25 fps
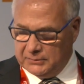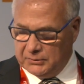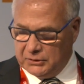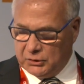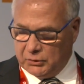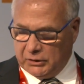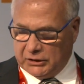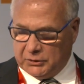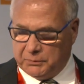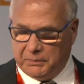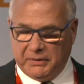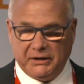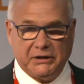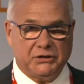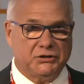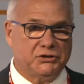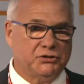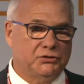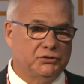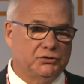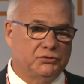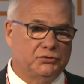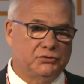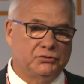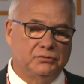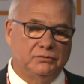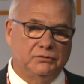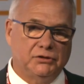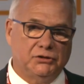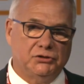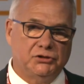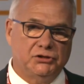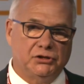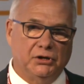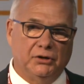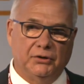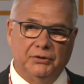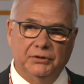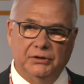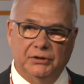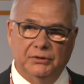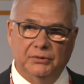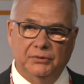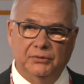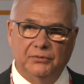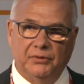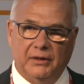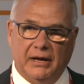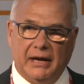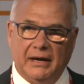Quick pictures to show
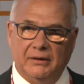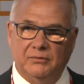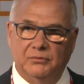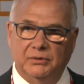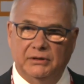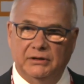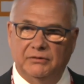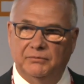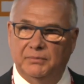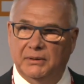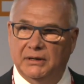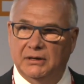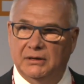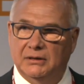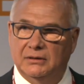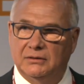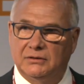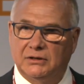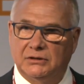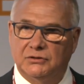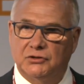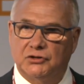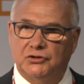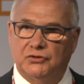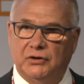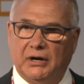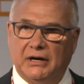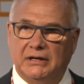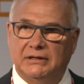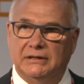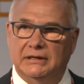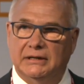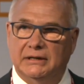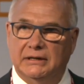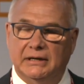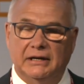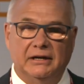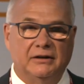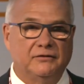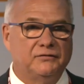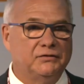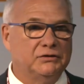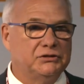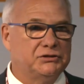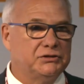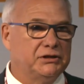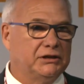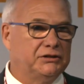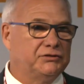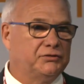you that we have been constructing now for
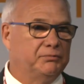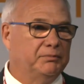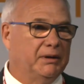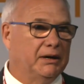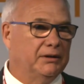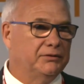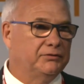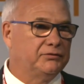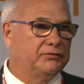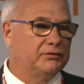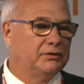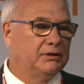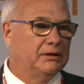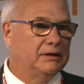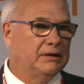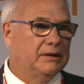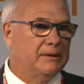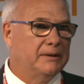6 months.